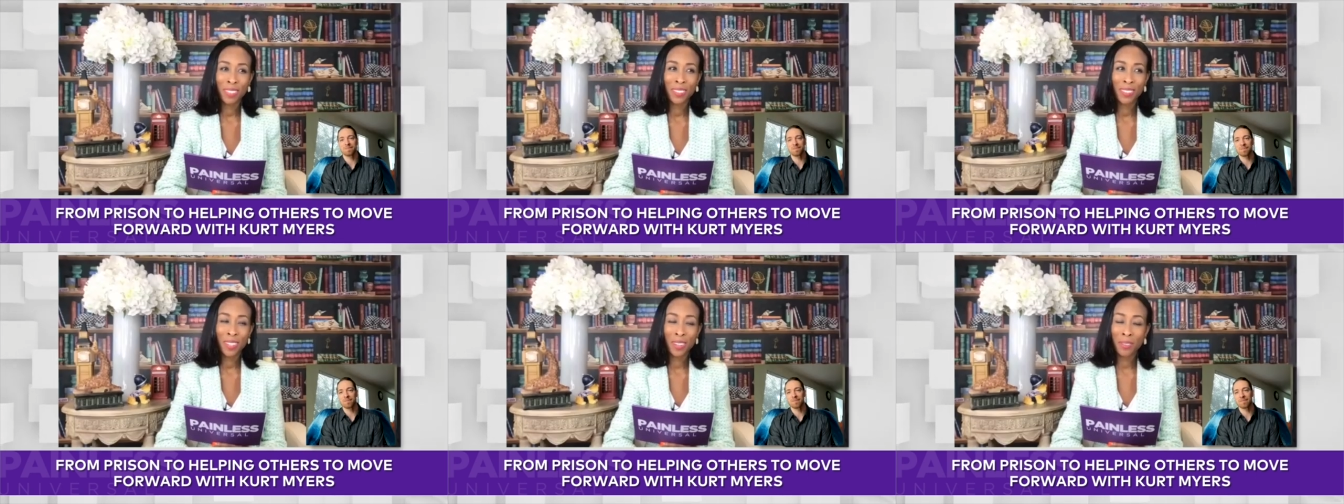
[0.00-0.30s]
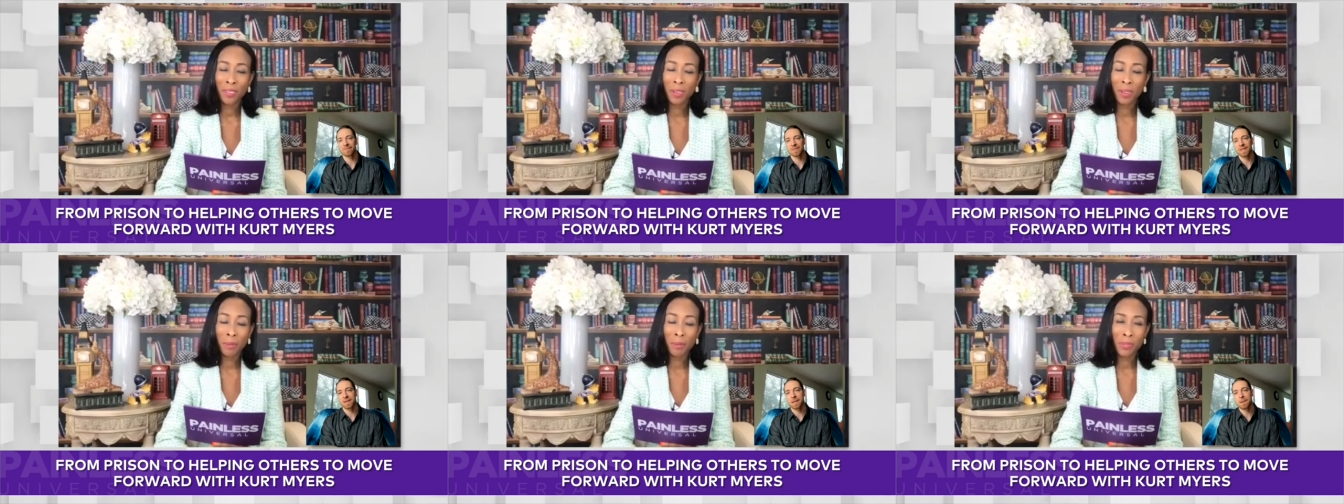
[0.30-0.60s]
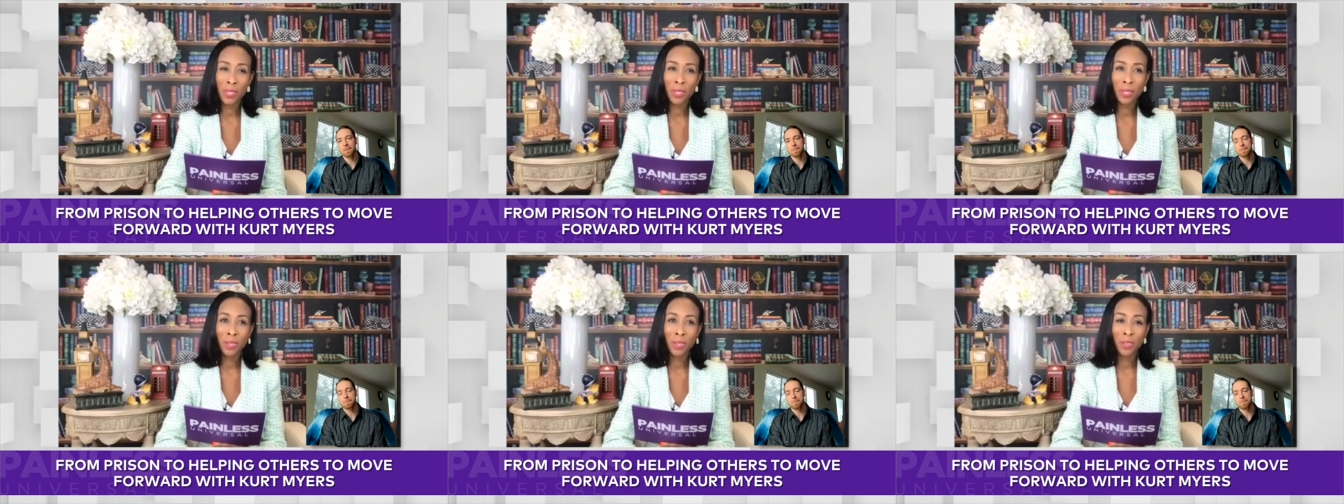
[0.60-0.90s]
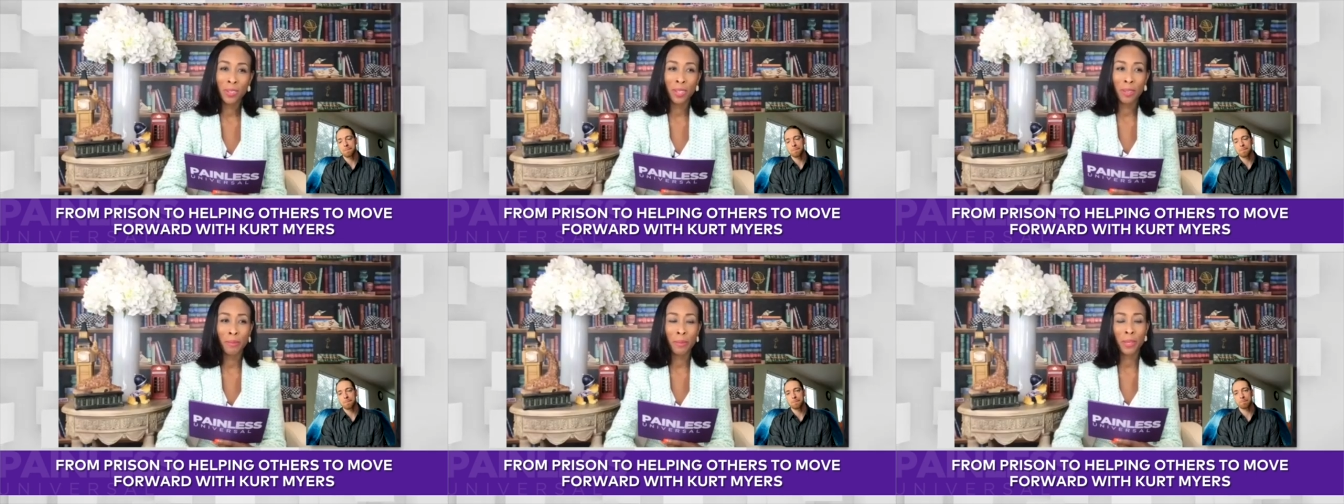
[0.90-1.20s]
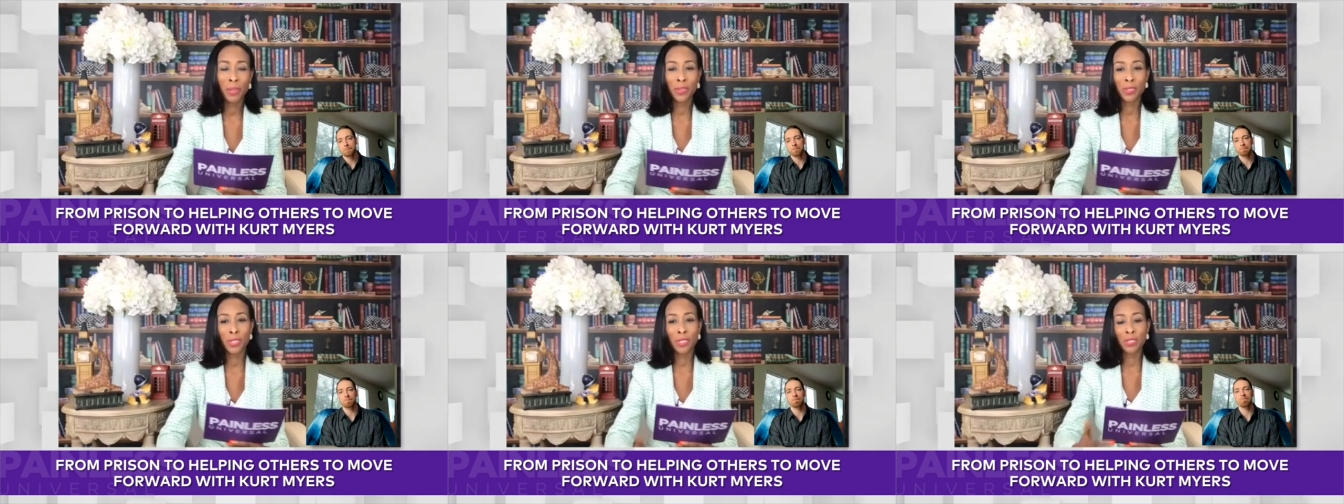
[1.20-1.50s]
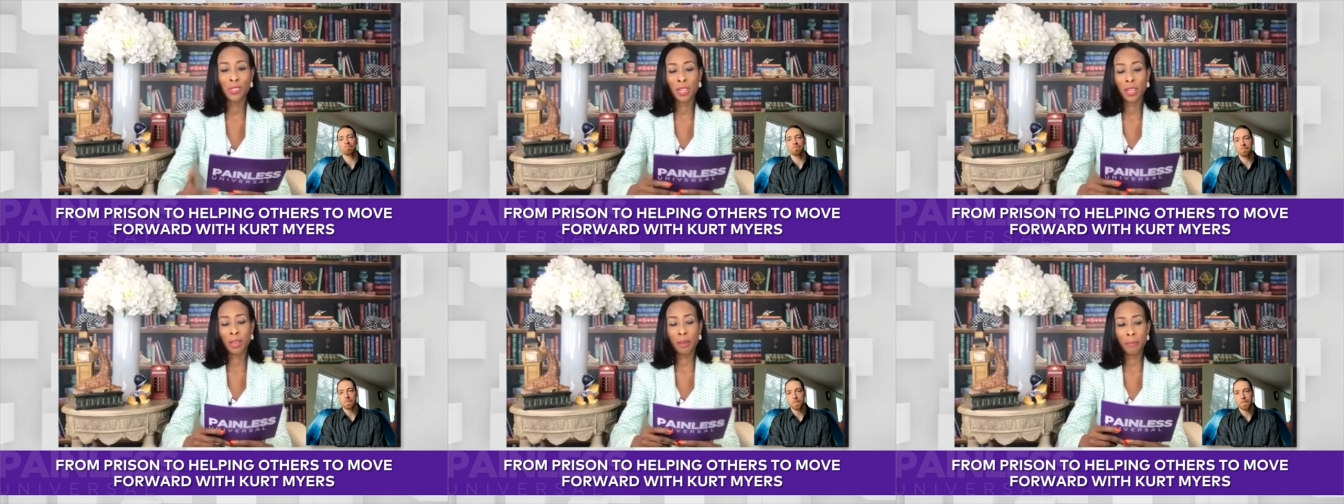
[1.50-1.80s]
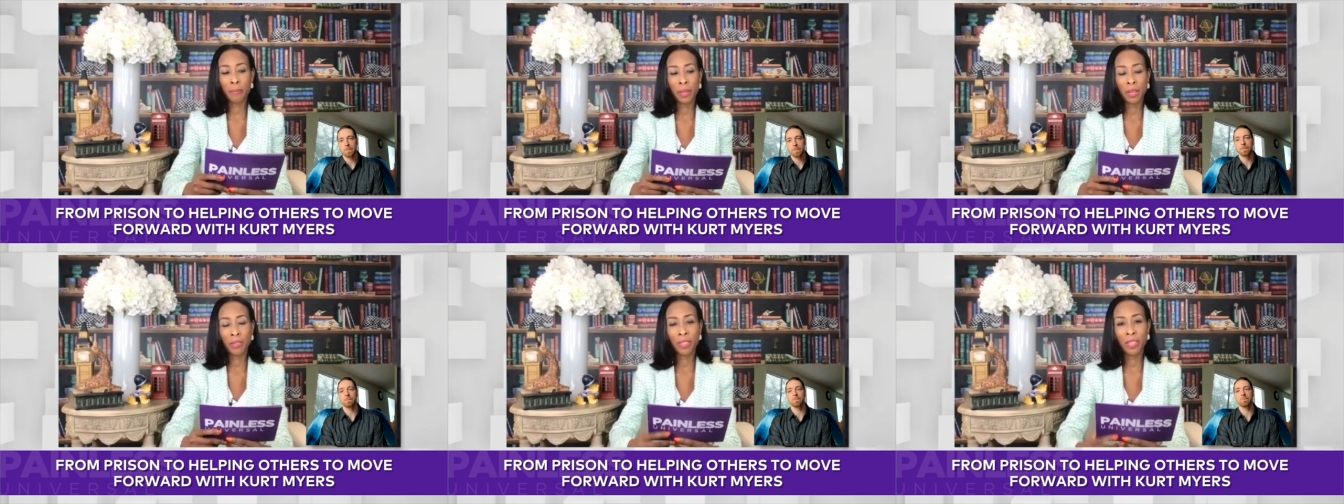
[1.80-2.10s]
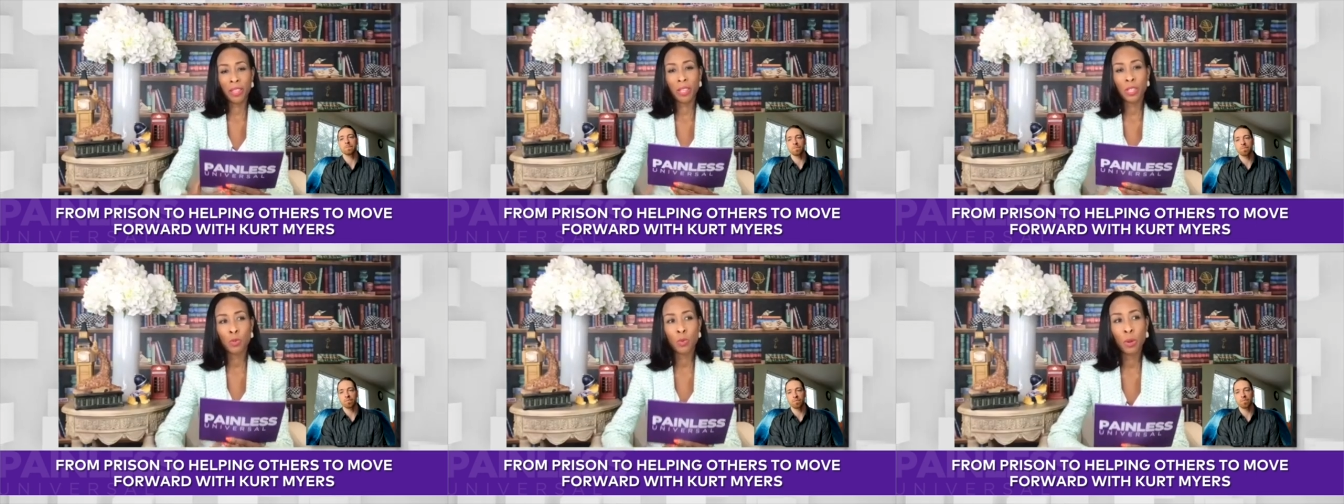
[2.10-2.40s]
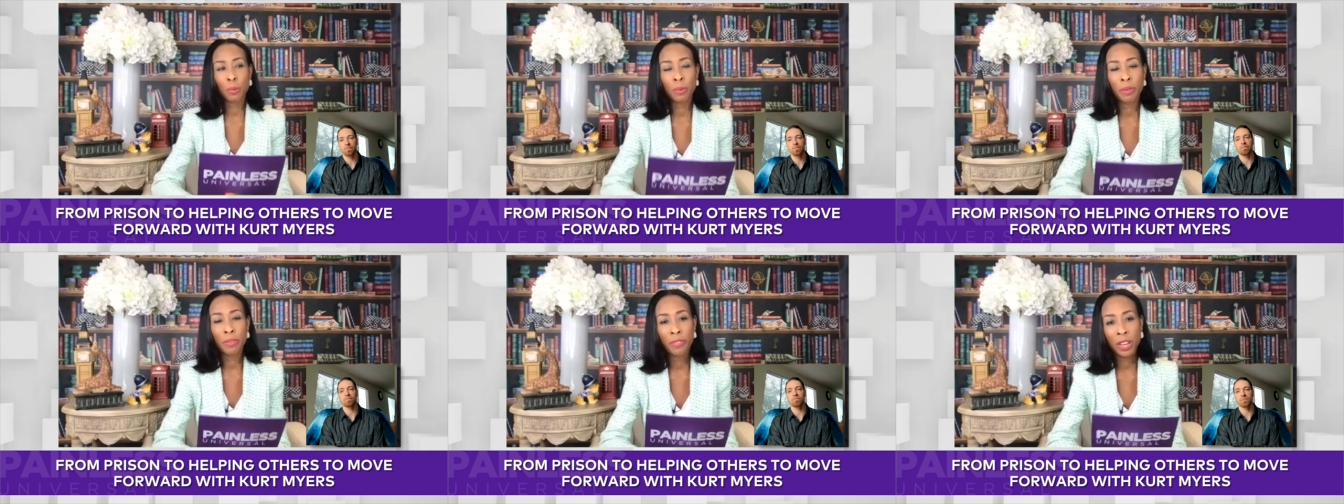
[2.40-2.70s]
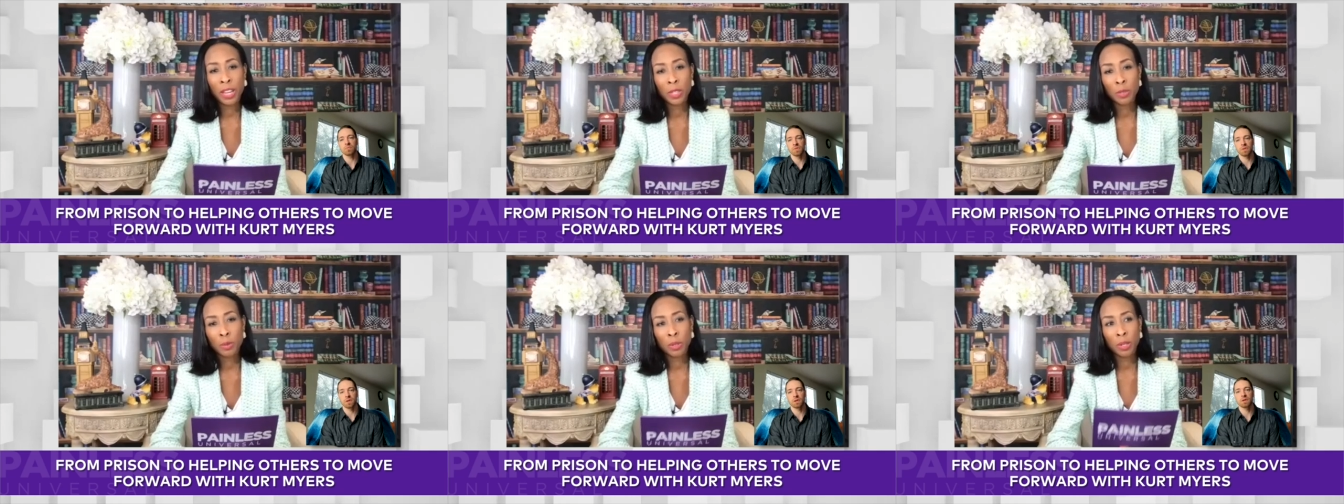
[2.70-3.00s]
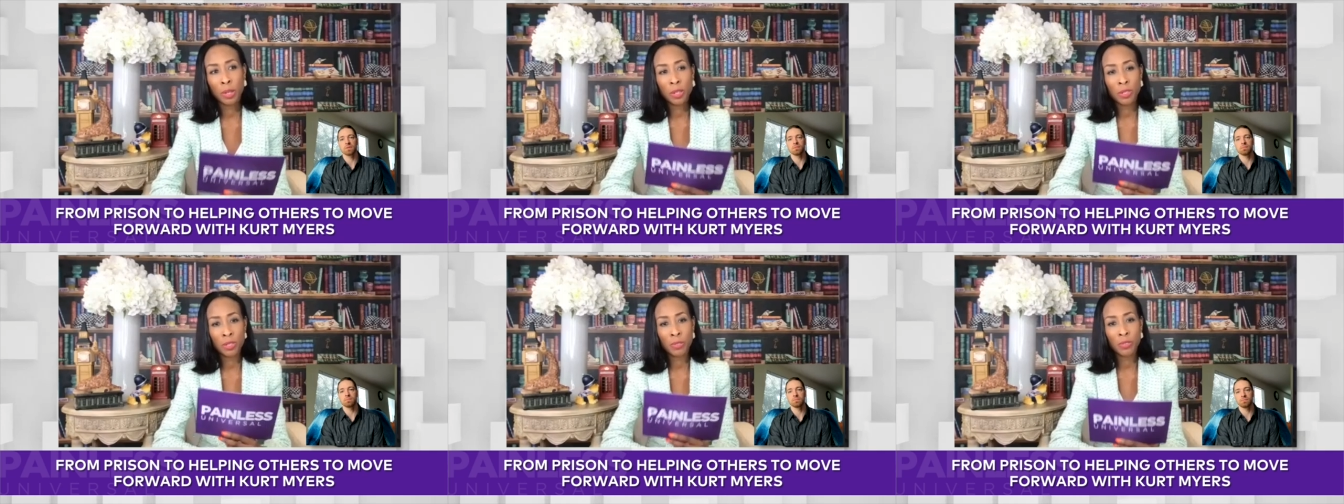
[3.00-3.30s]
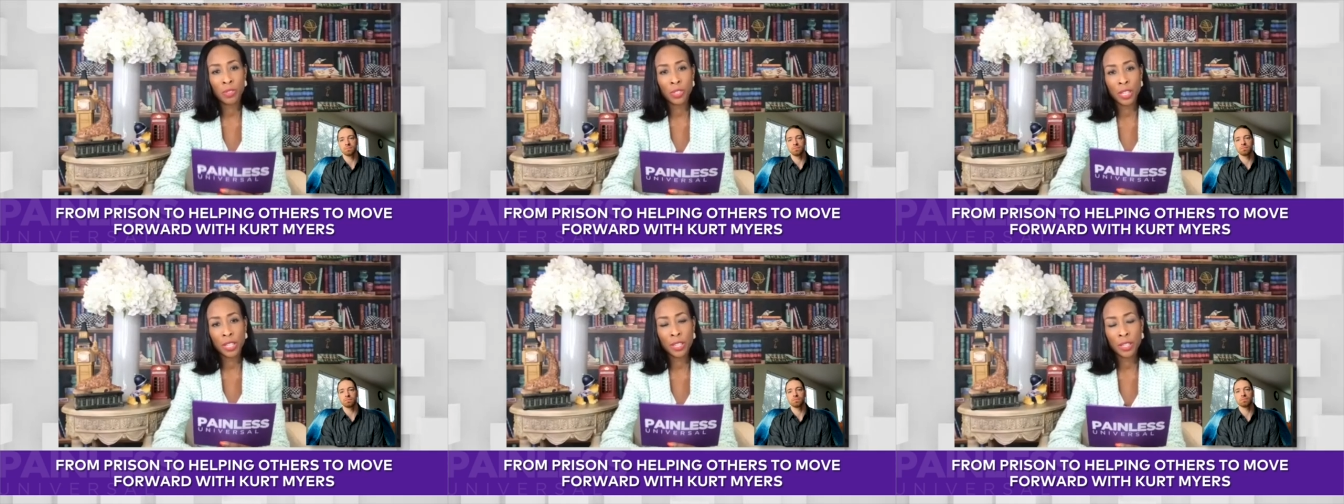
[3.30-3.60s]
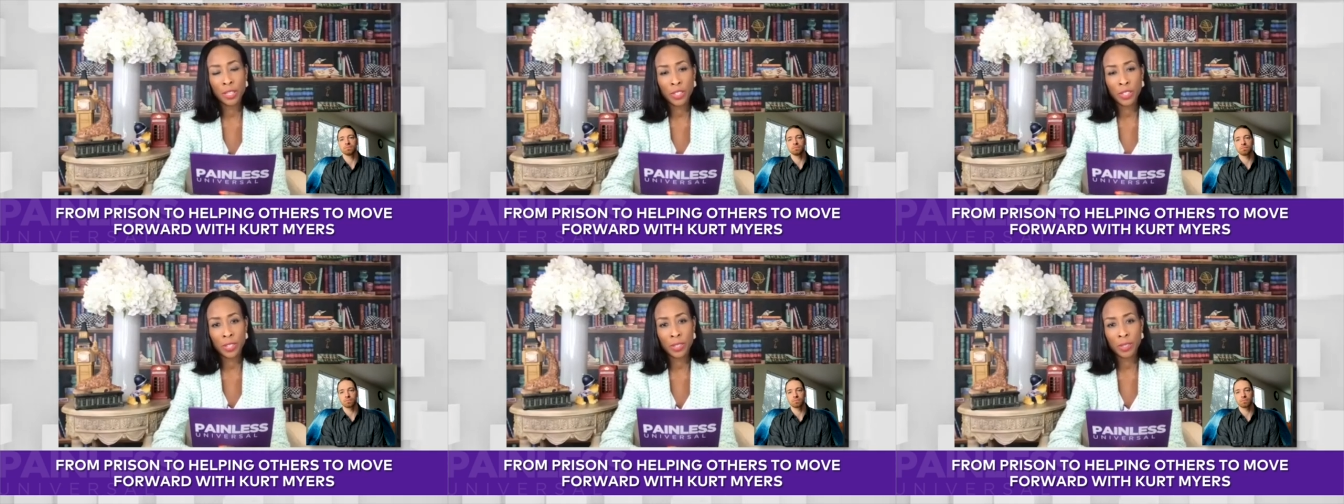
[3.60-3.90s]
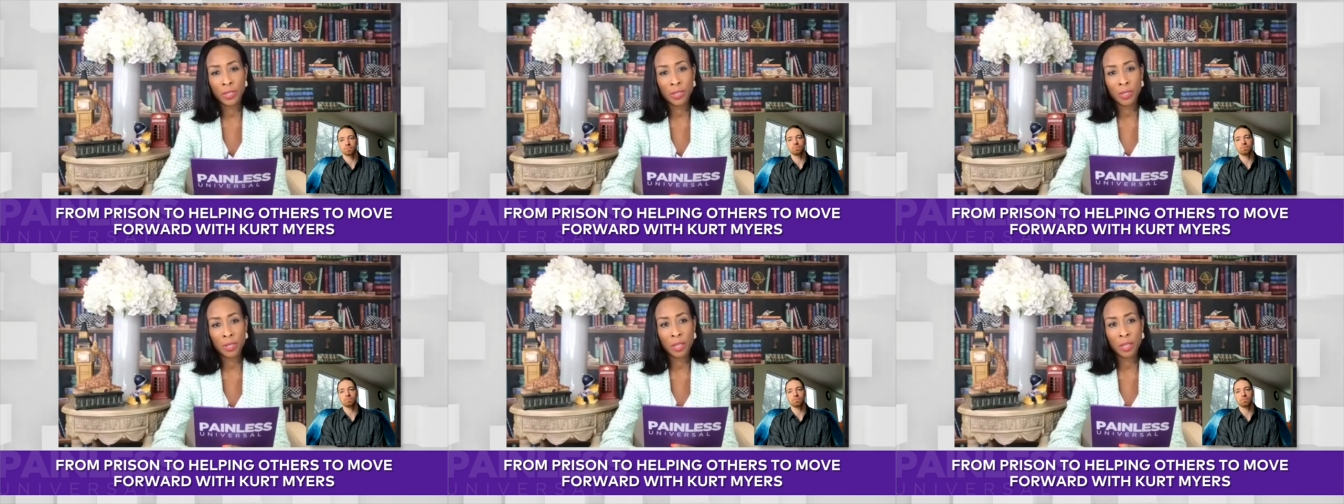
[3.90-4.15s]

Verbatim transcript: No, absolutely, because it's um, I think it's what we find with lots of teenagers.